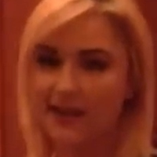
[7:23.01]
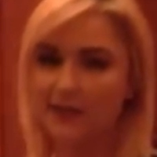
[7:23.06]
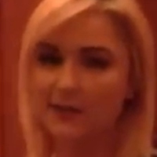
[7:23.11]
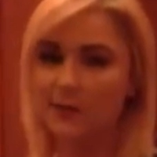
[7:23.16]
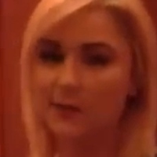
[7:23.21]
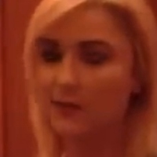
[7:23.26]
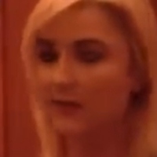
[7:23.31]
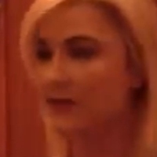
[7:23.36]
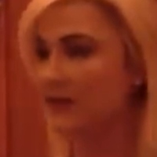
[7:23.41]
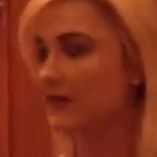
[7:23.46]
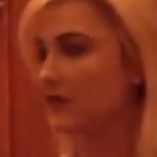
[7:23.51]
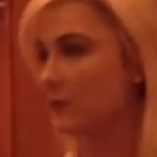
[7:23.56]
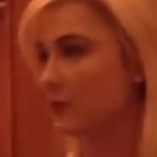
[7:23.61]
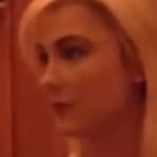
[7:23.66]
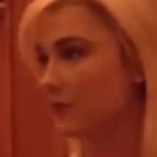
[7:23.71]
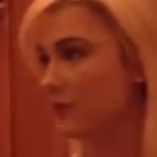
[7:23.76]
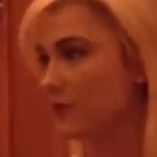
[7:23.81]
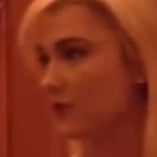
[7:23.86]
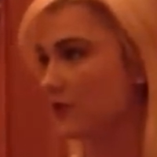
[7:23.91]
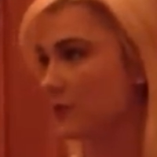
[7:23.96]
is what we like to
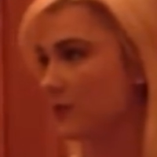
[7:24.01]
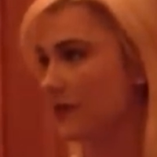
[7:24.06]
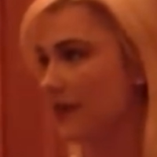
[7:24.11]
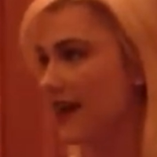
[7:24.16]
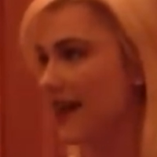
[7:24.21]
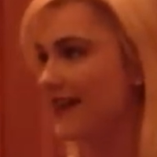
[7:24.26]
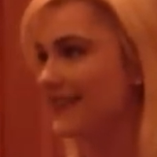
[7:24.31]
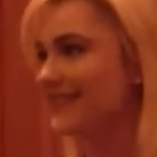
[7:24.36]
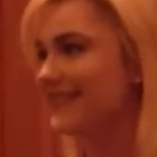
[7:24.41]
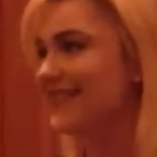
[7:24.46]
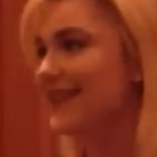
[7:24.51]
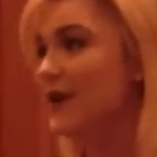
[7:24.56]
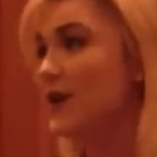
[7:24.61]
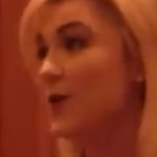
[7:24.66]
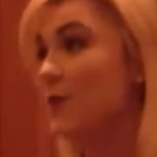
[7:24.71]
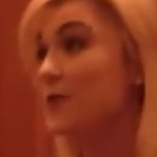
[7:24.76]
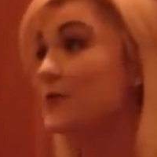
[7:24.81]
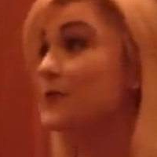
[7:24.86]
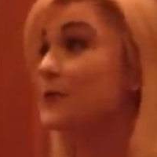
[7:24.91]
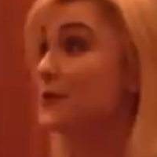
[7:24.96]
refer to it as,
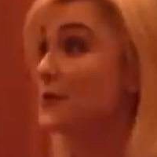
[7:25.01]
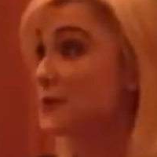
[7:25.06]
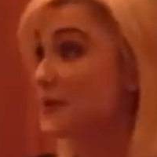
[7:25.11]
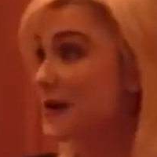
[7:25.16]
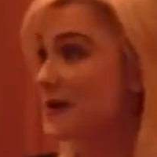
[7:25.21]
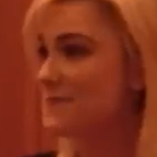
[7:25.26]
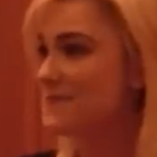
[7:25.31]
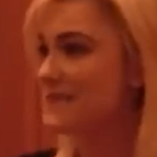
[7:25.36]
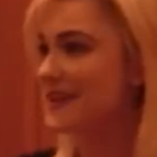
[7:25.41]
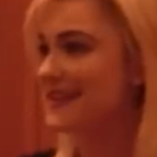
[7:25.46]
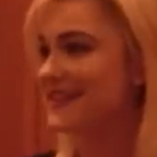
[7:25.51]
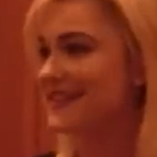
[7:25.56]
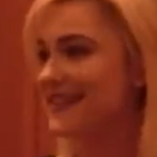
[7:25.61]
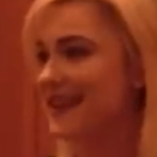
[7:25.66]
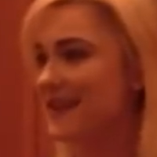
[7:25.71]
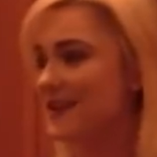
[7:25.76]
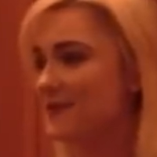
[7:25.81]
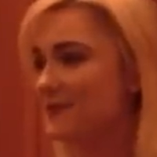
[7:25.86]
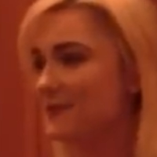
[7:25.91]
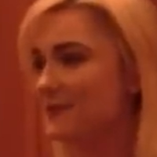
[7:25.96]
which is a great way to
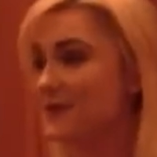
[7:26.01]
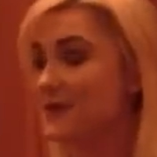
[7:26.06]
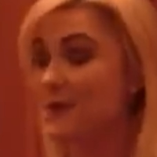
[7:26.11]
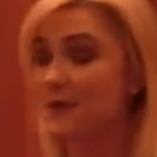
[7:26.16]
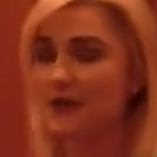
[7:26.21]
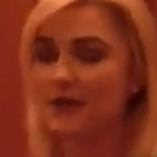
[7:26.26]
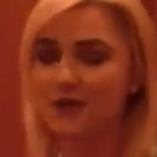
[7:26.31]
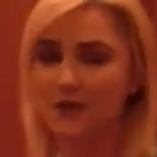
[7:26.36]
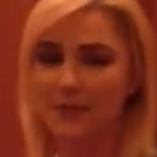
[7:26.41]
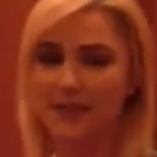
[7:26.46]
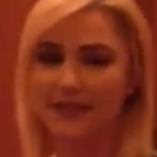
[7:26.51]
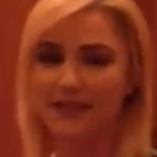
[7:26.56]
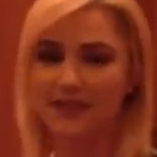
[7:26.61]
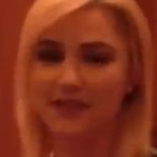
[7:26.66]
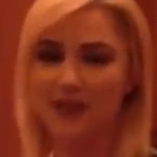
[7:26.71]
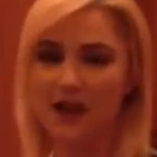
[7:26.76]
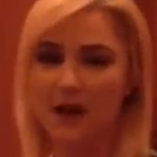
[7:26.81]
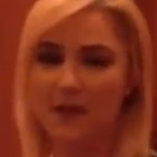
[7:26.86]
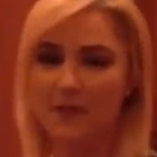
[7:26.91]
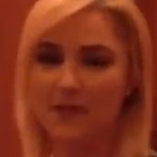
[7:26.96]
kind of, get your
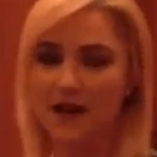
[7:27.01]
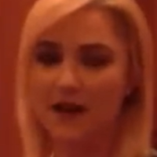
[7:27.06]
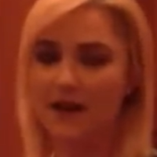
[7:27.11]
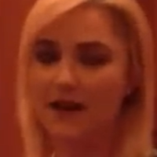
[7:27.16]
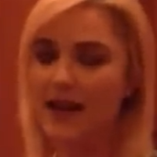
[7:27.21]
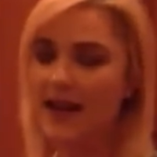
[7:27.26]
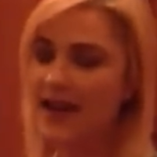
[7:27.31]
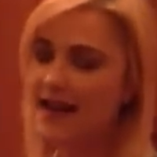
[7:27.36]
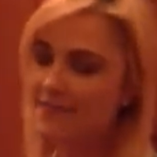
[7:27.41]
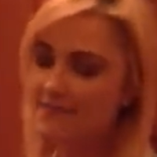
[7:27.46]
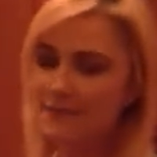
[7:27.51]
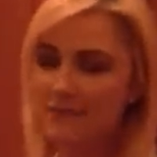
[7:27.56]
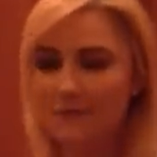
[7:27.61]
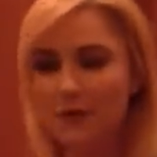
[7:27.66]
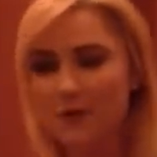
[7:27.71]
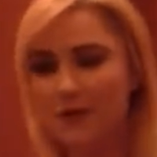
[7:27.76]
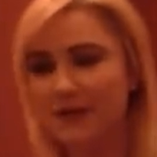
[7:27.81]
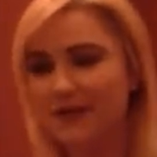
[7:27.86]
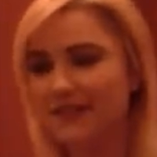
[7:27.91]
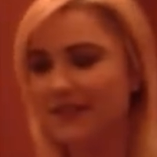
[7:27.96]
message out there. And of
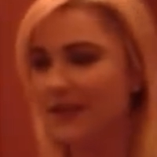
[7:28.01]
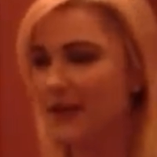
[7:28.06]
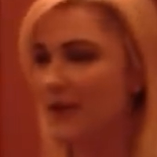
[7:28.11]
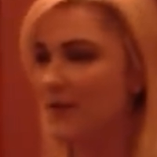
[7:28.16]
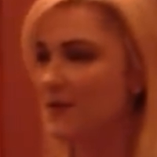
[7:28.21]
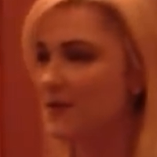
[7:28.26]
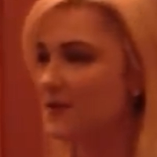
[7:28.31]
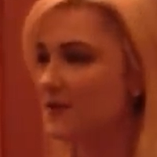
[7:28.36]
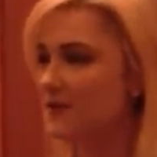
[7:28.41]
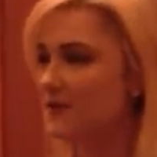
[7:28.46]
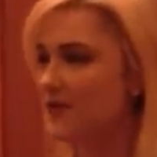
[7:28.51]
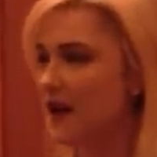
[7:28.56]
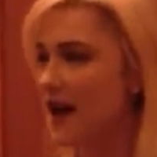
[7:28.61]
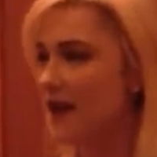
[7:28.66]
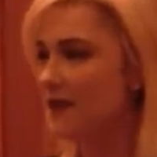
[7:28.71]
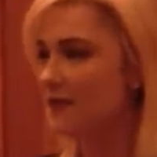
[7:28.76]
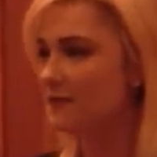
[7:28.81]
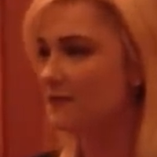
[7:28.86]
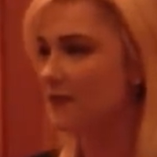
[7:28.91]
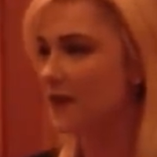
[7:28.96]
course, there's a
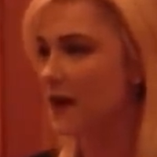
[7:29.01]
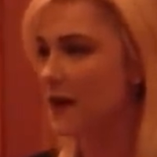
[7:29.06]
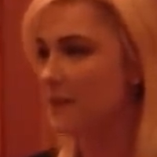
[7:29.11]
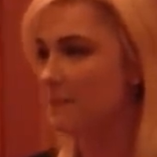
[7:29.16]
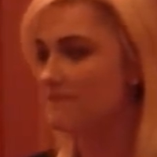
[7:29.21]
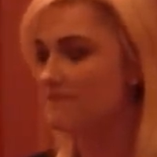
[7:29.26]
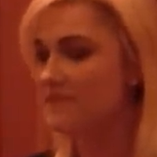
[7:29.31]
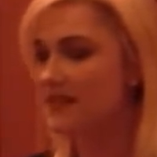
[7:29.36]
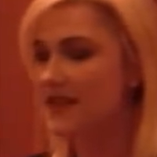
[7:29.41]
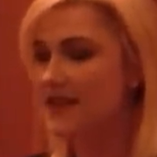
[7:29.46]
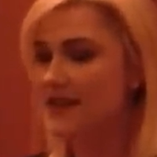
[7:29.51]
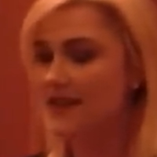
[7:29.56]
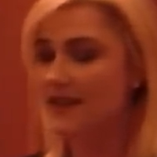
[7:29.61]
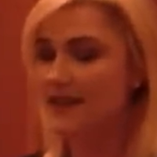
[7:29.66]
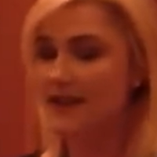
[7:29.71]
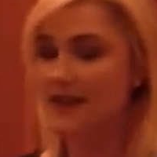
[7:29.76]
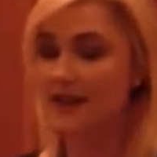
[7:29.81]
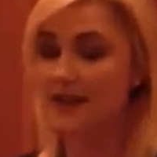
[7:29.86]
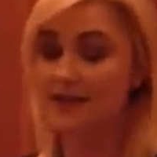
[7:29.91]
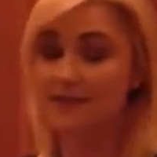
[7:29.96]
lot of,
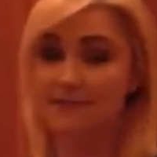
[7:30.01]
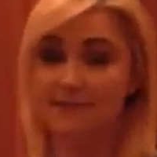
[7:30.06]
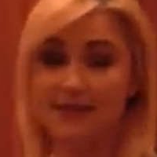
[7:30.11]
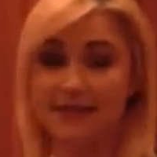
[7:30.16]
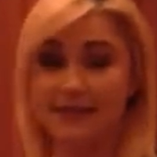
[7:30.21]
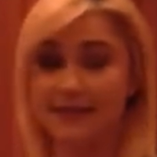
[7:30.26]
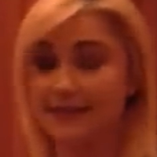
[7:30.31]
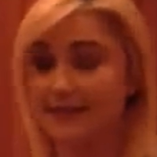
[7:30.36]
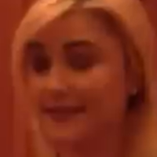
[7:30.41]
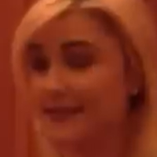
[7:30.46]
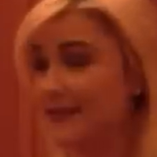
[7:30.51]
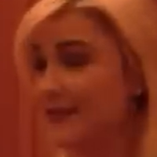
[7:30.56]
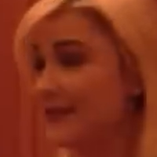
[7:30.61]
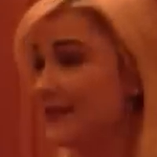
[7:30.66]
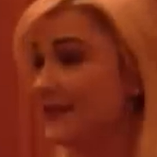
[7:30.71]
it's